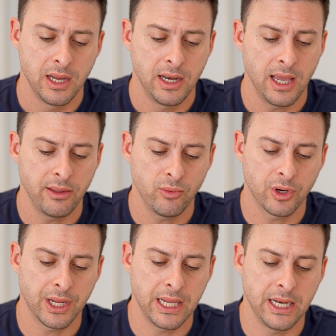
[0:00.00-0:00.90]
Now that
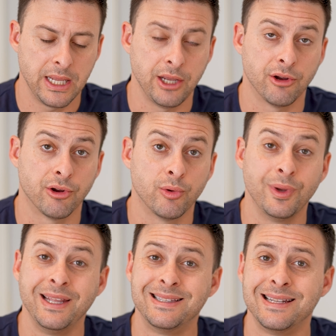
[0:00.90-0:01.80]
we're in here, we
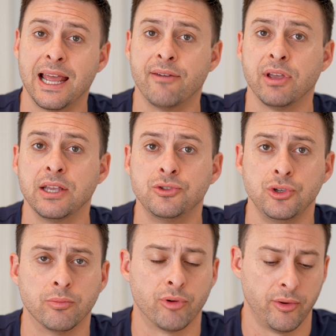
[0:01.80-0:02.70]
need to navigate
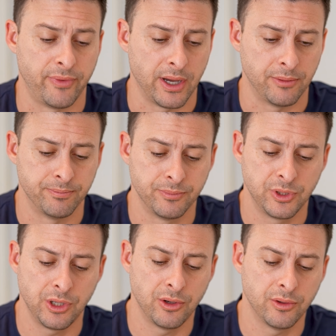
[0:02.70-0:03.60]
to your profile.
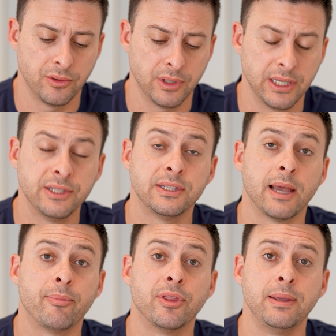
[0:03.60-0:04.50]
So let's
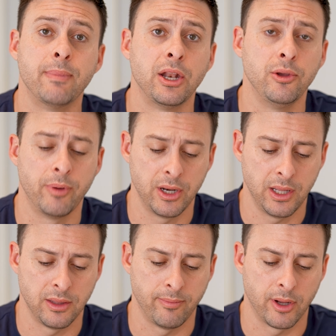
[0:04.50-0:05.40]
tap on the menu button
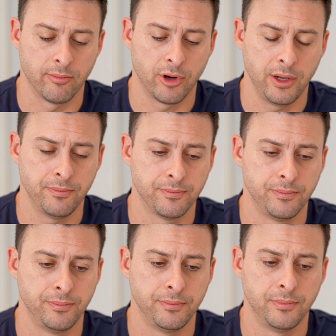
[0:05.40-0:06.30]
at the bottom right.
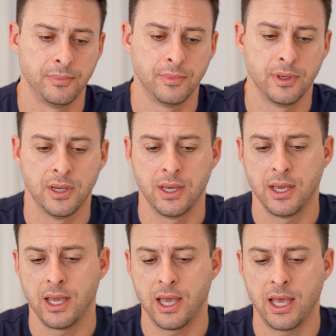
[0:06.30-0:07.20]

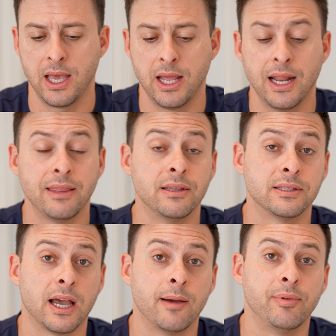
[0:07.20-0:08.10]
And at the
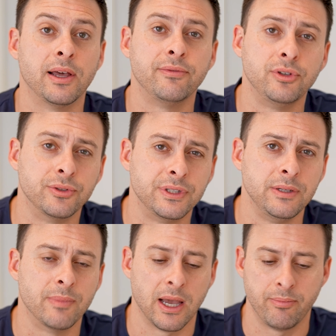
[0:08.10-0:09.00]
top left, you'll
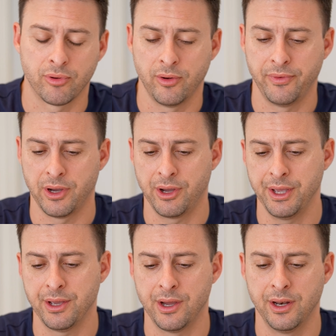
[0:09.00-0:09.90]
see my profile
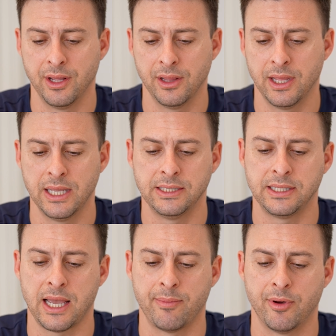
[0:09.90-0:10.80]
icon. Let's
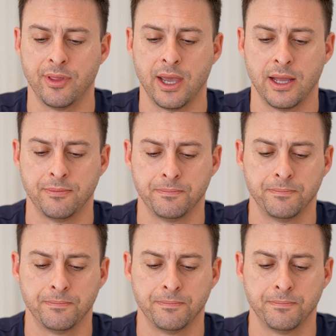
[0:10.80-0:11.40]
tap on that.